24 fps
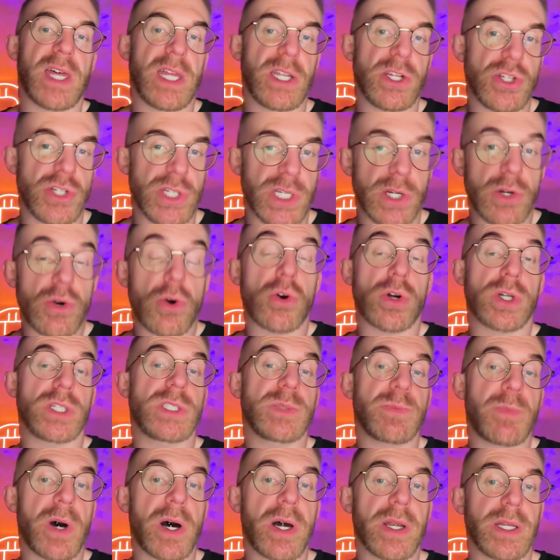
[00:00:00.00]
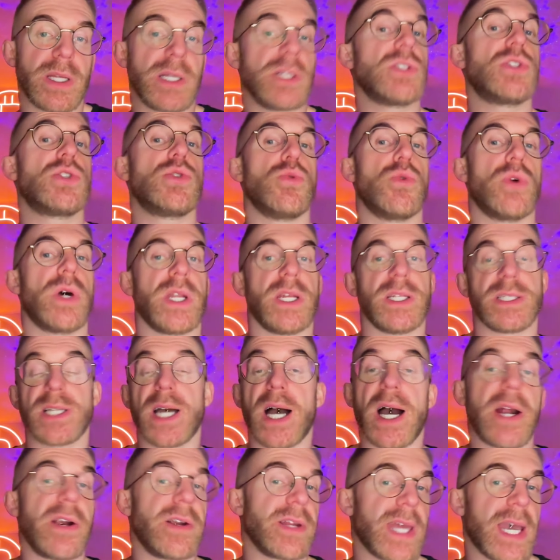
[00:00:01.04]
energy corresponding to an
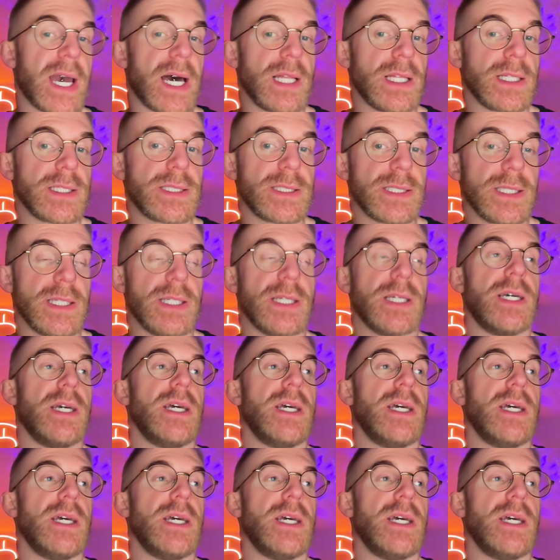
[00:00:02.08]
entire galaxy.